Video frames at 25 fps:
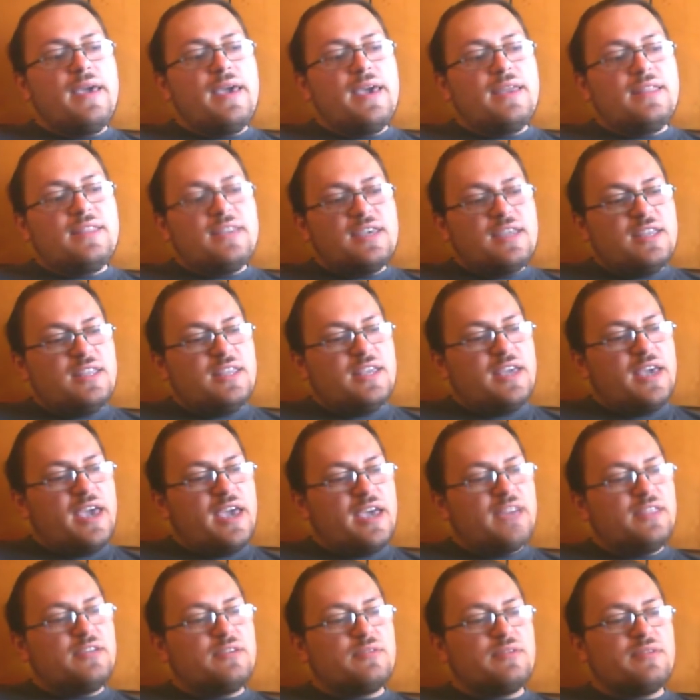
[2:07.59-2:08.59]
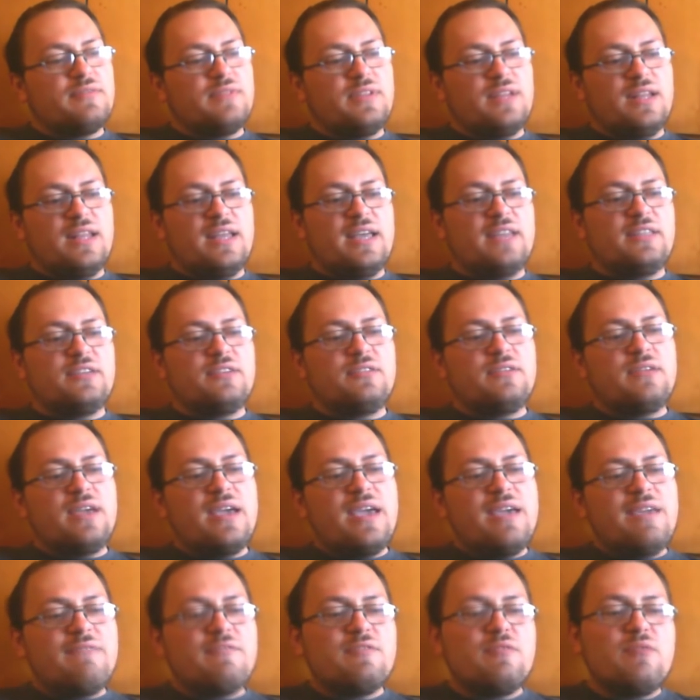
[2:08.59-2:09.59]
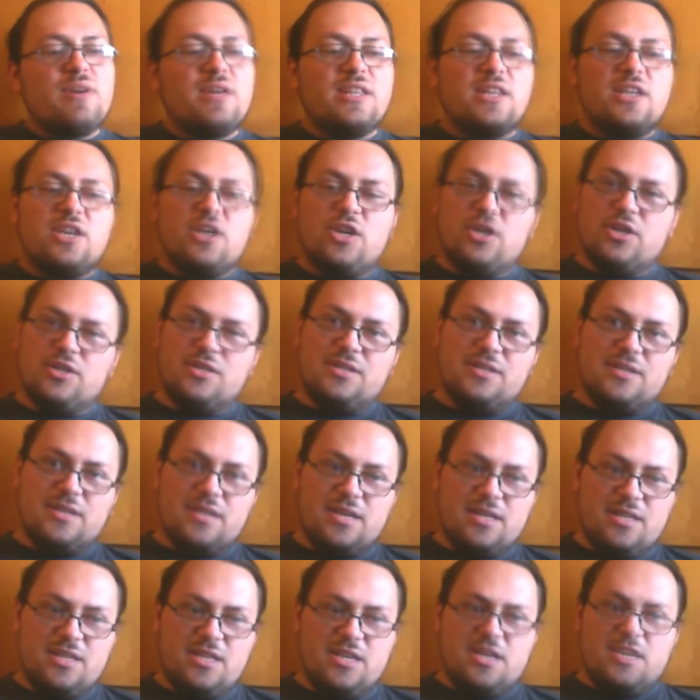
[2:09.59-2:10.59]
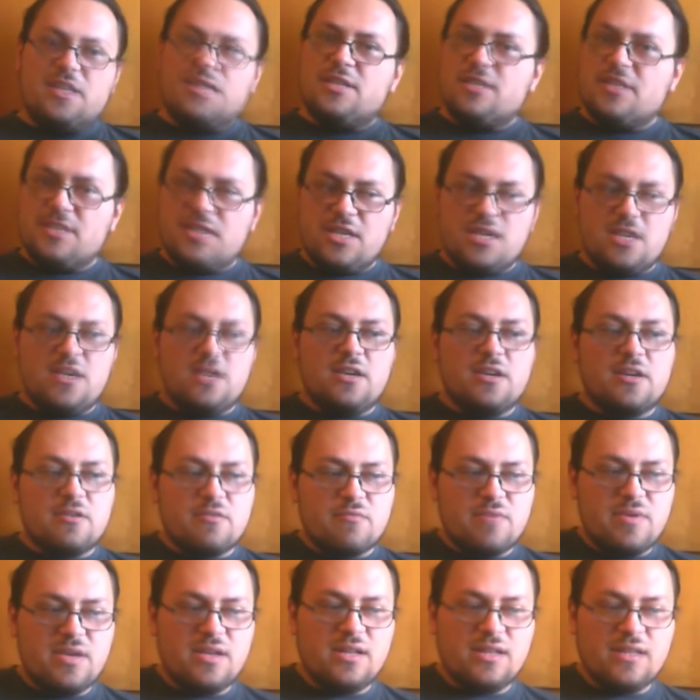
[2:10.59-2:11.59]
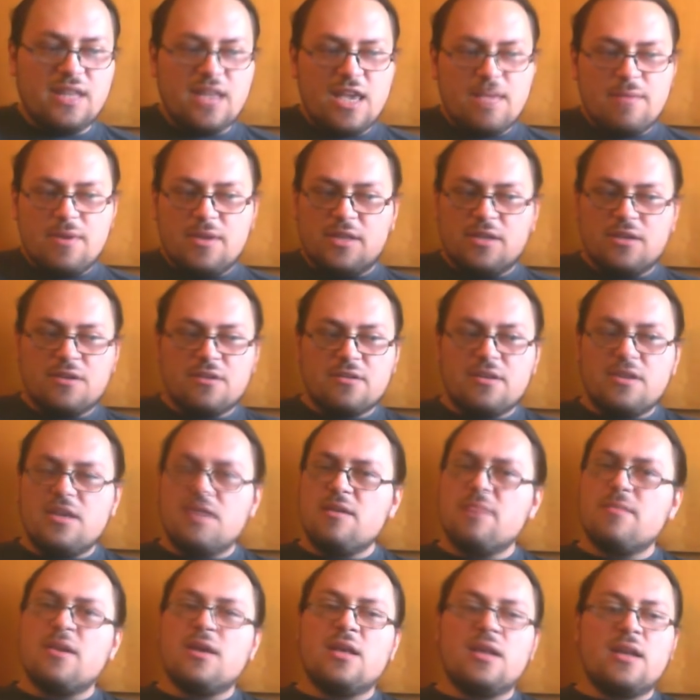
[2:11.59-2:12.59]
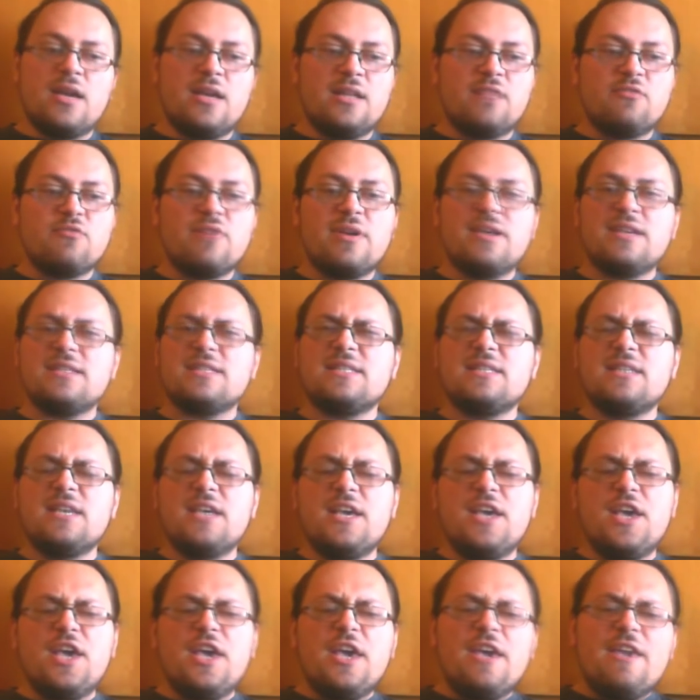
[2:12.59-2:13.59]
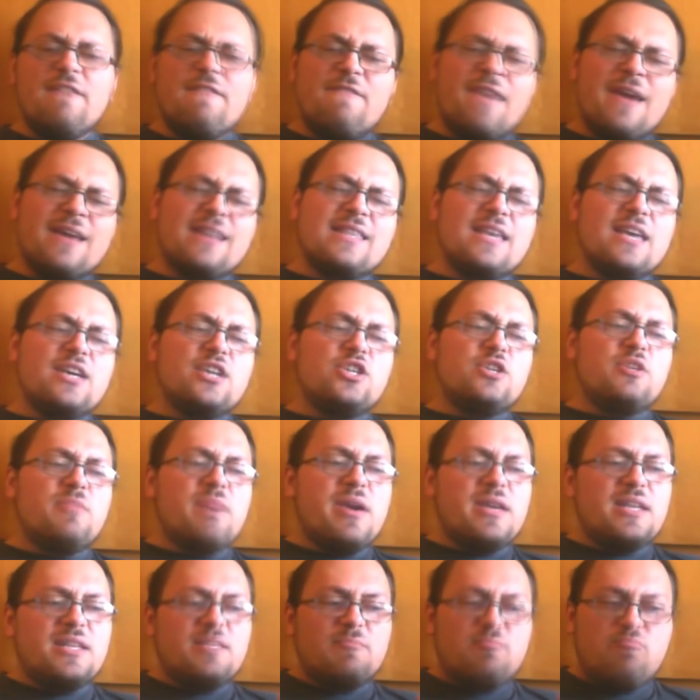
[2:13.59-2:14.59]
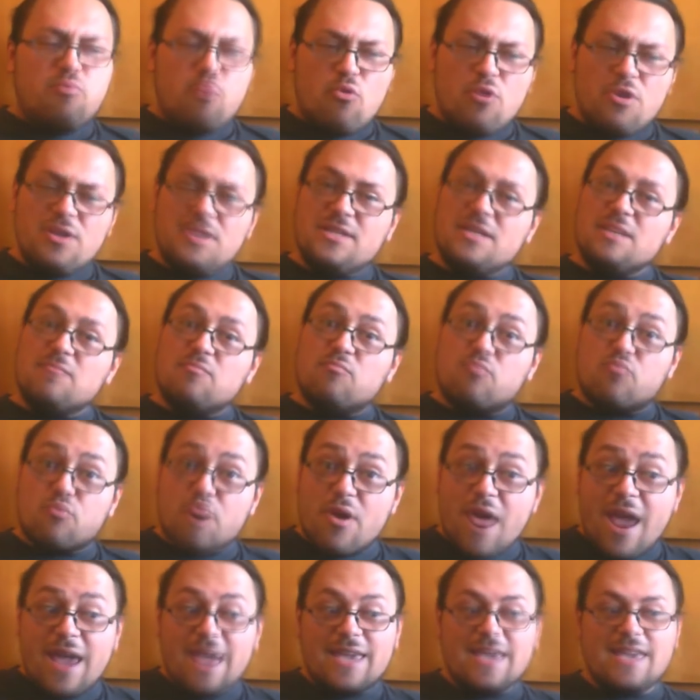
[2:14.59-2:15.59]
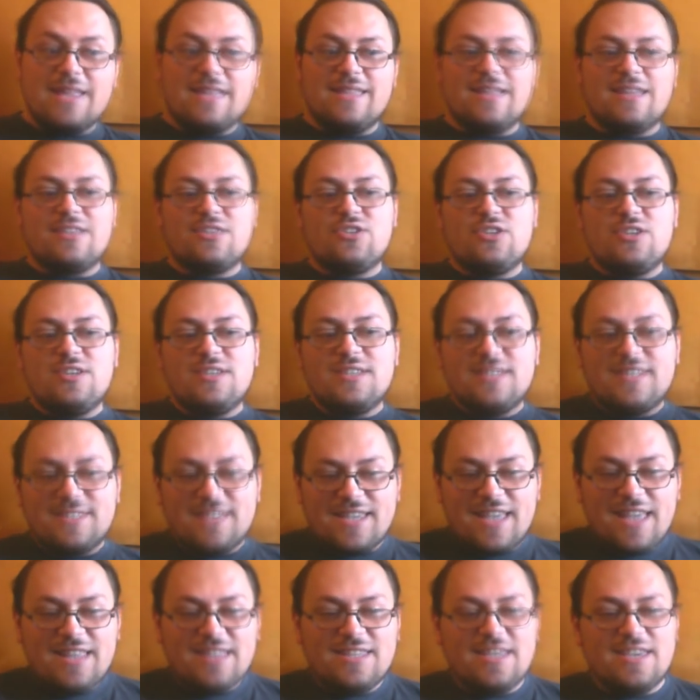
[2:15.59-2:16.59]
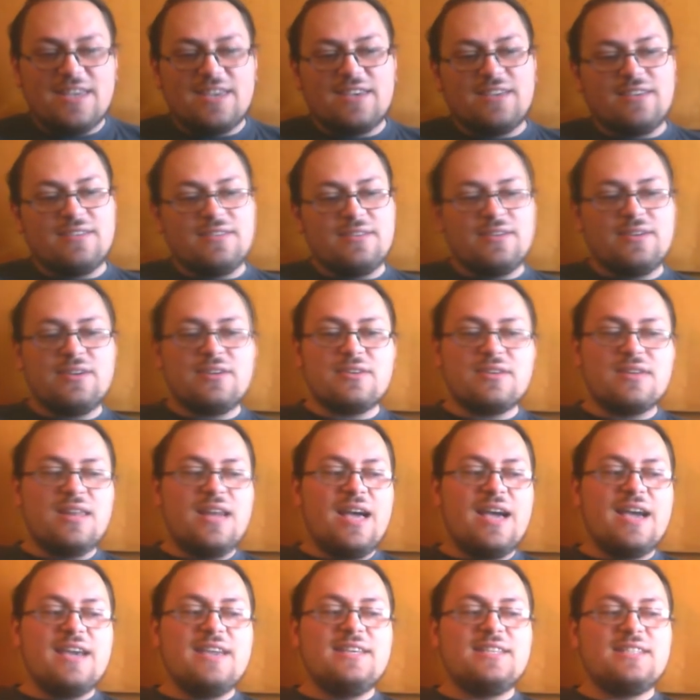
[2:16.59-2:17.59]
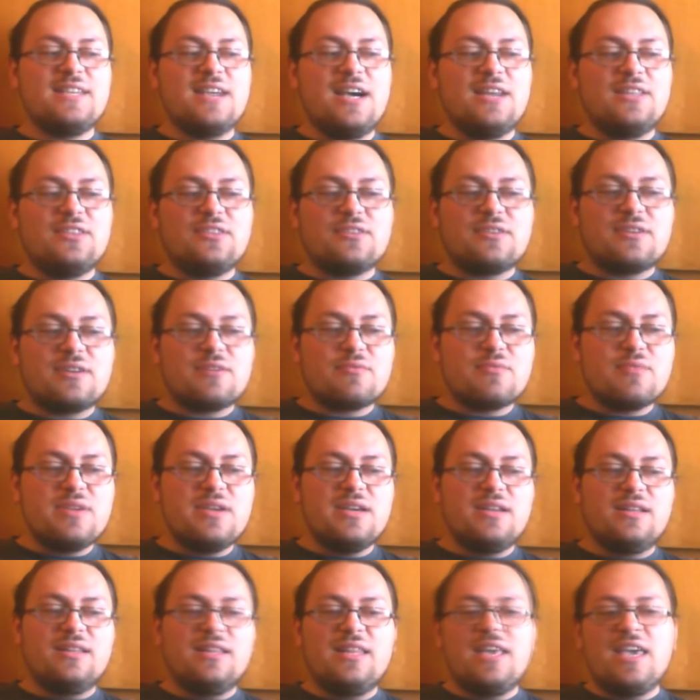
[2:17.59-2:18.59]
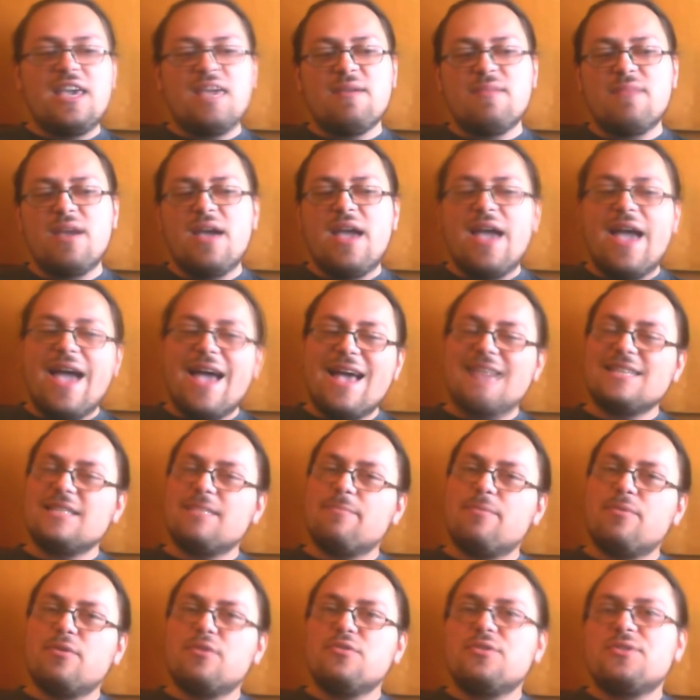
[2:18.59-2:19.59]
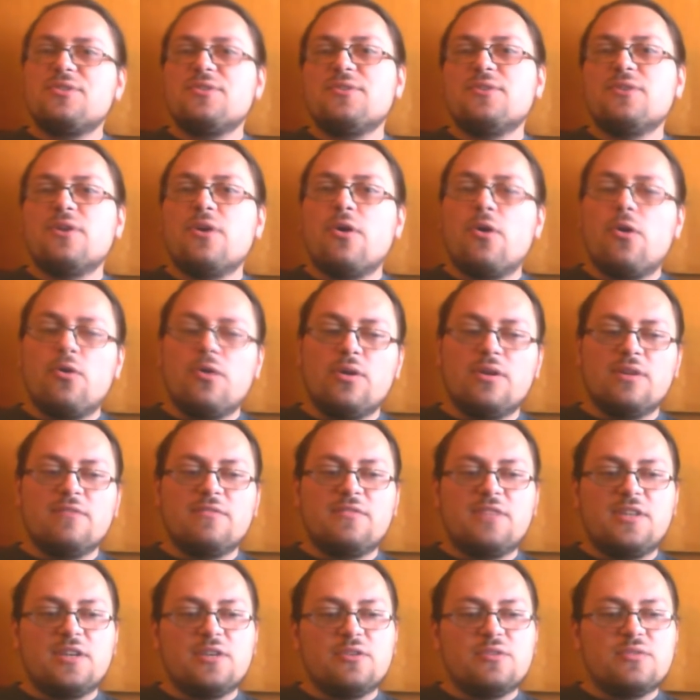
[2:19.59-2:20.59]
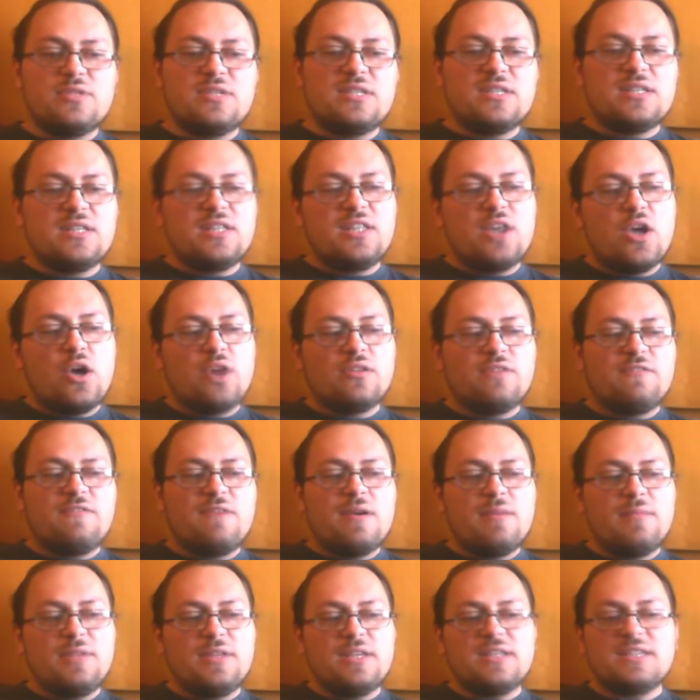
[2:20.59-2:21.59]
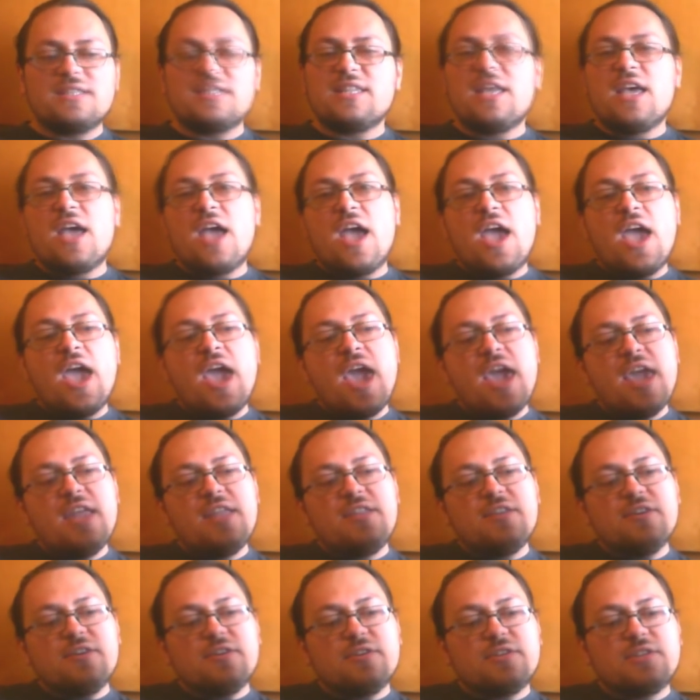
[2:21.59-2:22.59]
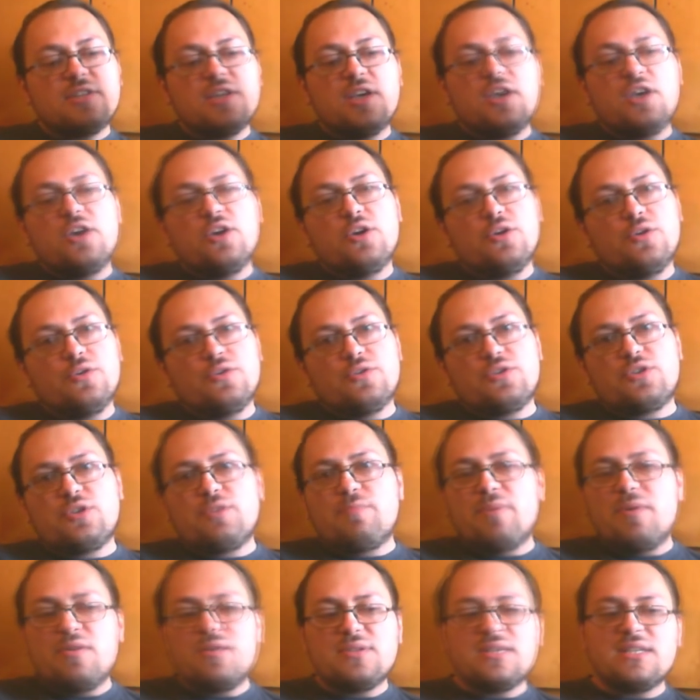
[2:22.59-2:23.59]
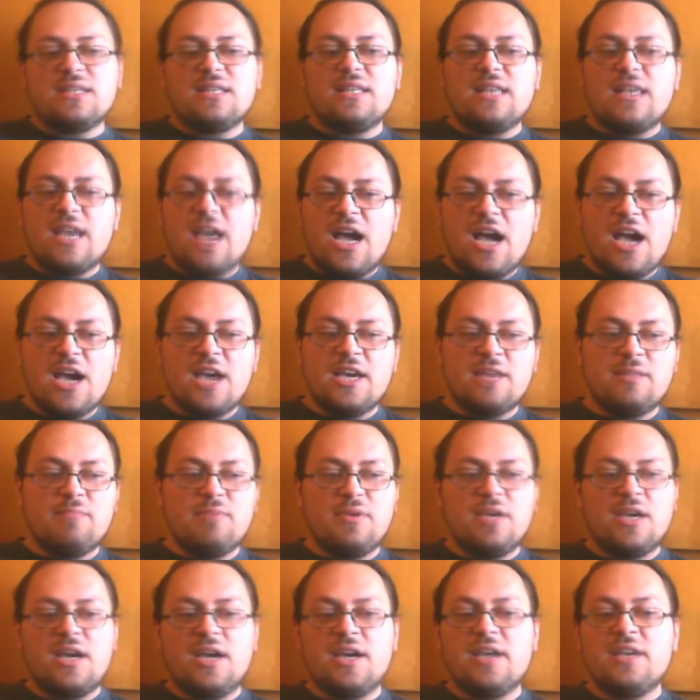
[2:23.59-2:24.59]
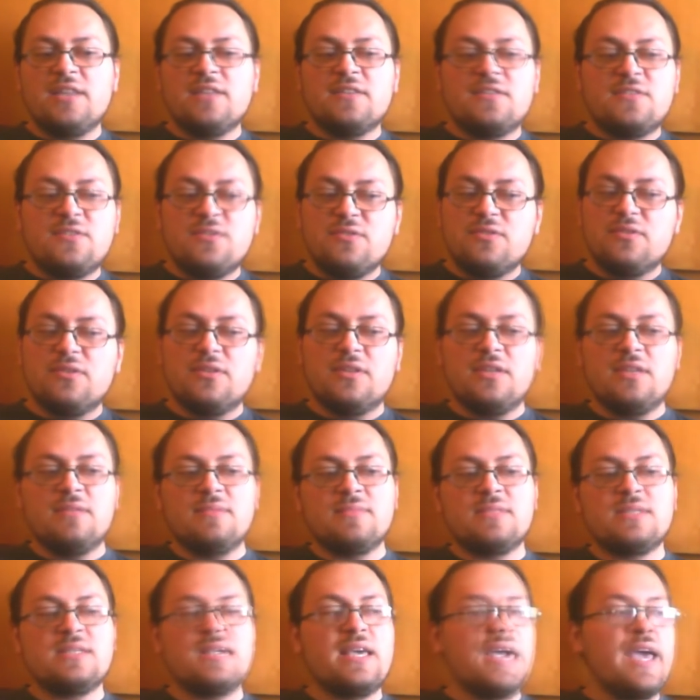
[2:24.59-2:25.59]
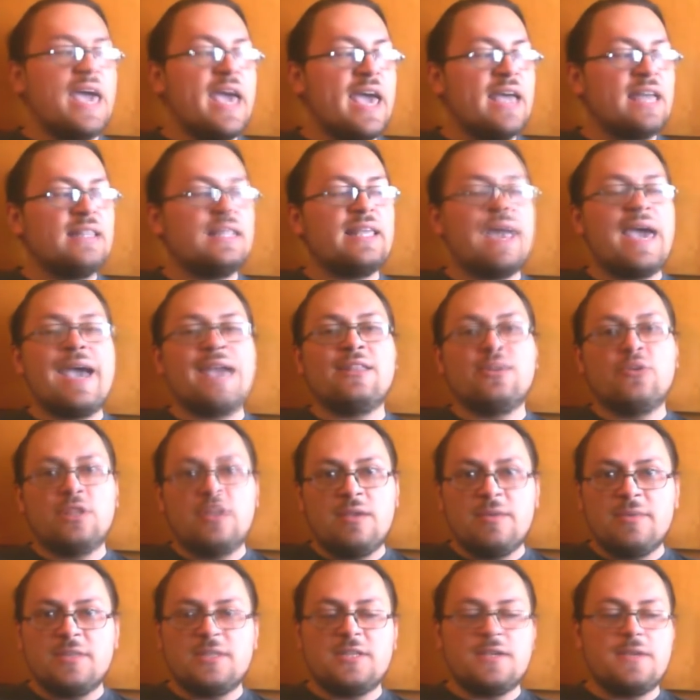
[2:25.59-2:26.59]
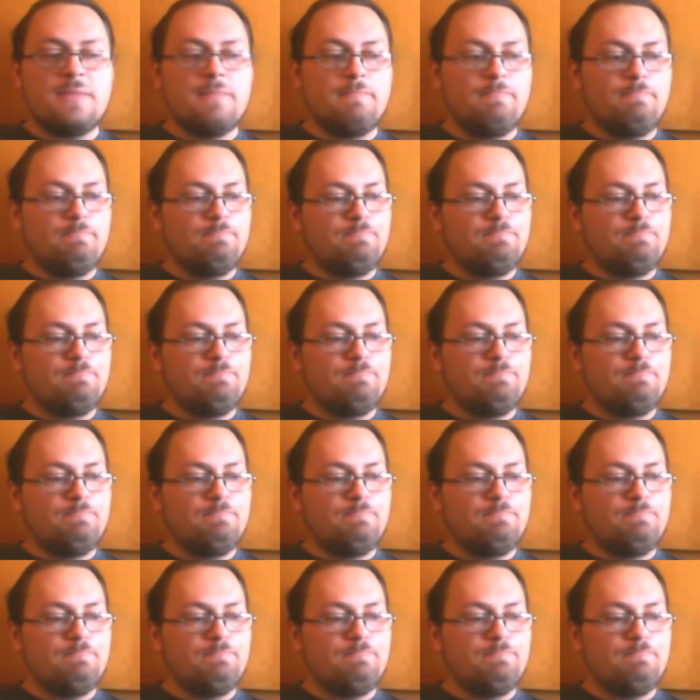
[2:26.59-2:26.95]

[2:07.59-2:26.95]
And in the header of the letter, everyone could indeed see her real name and her email address. In fact, she made a point in bragging that she is sending her lies under her real name, as opposed to all of those non-feminist haters who supposedly hide behind pseudonyms and anonymity.